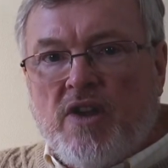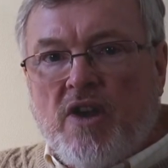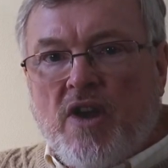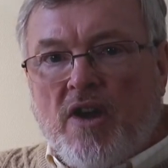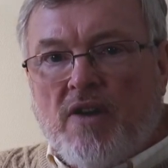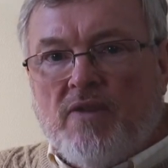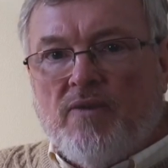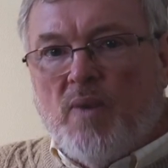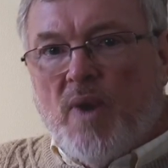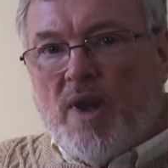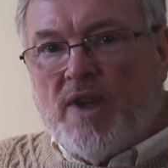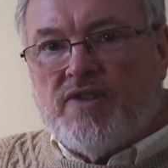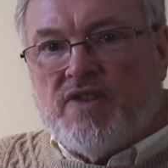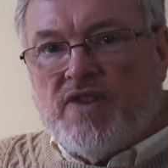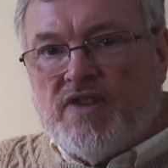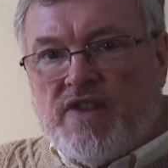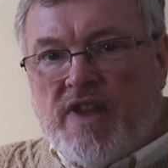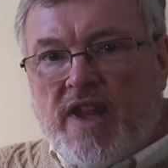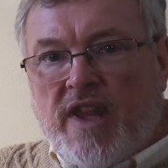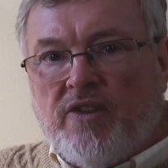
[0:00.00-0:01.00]
of 1
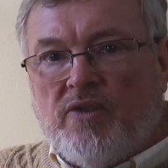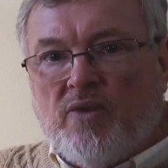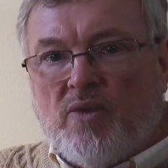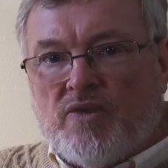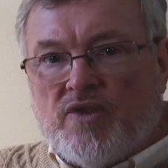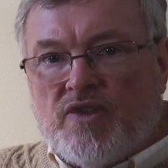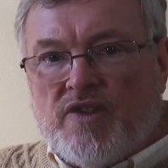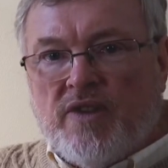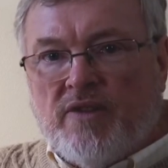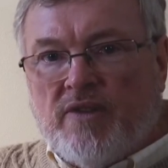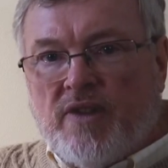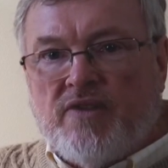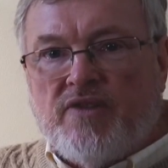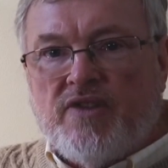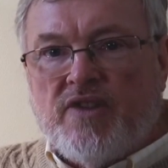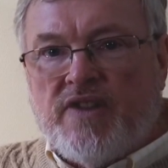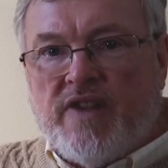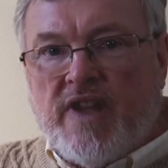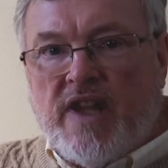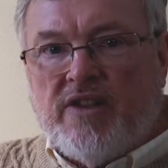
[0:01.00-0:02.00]
to 10 or 0
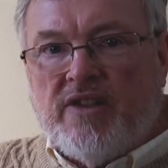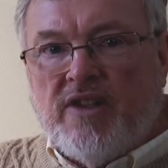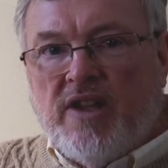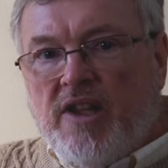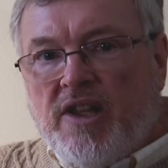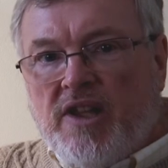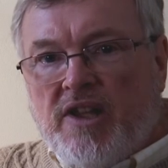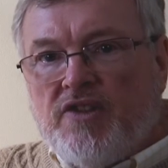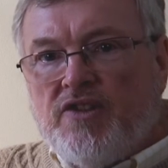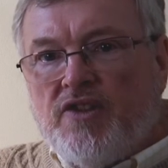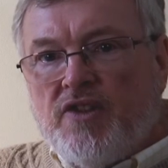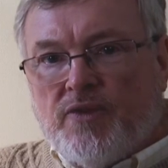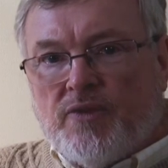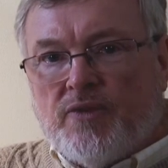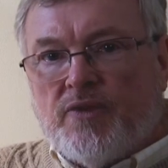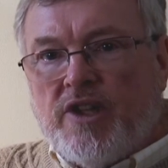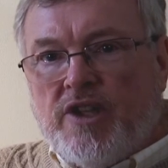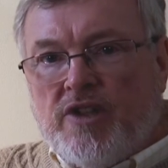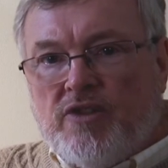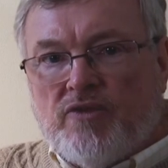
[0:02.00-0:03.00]
to 10 into
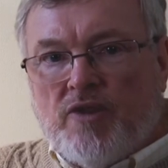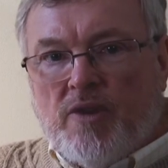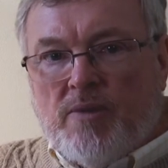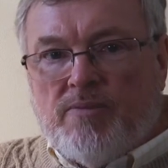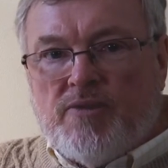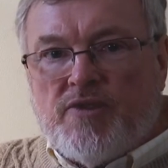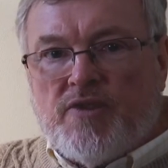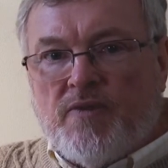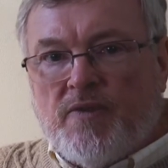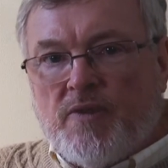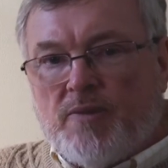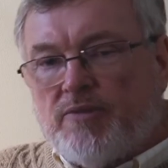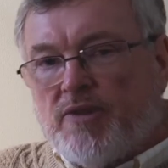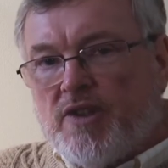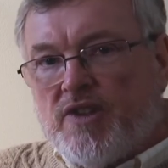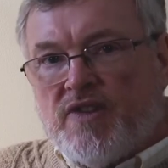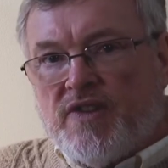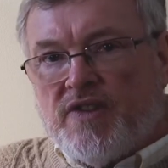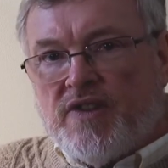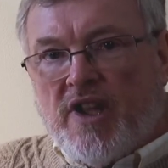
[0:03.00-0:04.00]
3 groups for
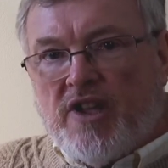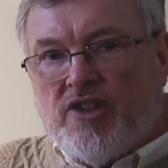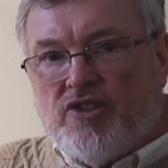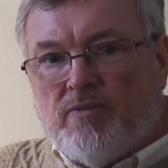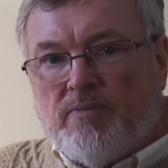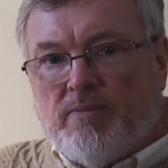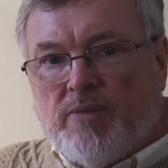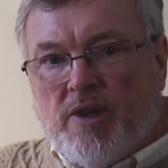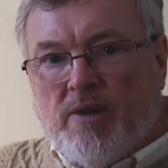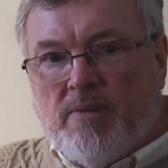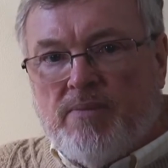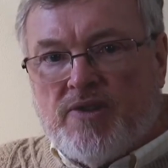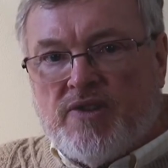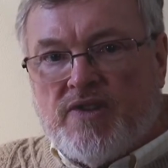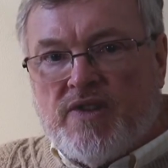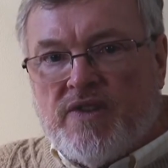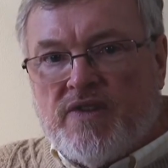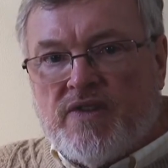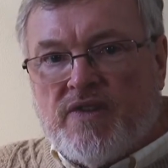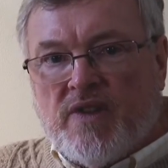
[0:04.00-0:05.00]
presentation
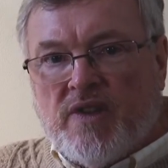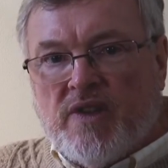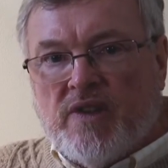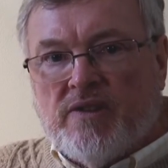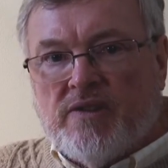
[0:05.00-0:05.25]
purposes.